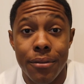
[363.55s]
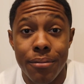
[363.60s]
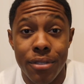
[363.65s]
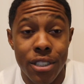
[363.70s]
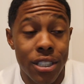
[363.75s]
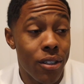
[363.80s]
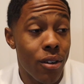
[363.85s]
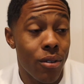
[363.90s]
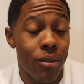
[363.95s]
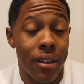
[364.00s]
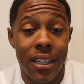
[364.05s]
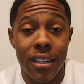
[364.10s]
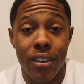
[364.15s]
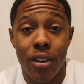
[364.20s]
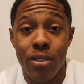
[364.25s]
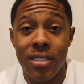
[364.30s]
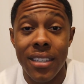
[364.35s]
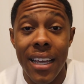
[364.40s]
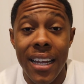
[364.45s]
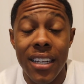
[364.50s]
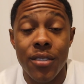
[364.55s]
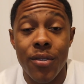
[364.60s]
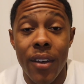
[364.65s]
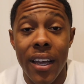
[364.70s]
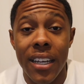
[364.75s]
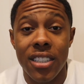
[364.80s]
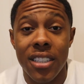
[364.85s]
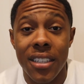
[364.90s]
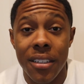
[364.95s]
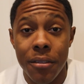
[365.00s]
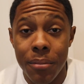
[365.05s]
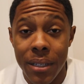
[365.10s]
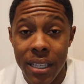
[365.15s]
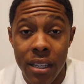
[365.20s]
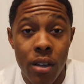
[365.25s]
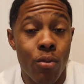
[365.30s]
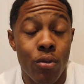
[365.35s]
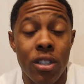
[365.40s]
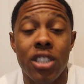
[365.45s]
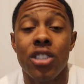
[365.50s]
she don't get no satisfaction
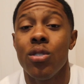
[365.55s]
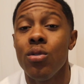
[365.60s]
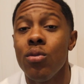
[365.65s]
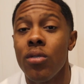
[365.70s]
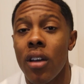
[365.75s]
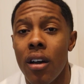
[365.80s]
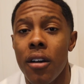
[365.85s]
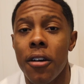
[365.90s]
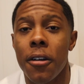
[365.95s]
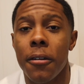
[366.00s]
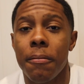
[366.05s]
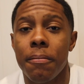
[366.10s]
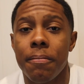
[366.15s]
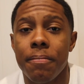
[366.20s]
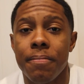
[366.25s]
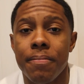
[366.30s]
being with you, dog.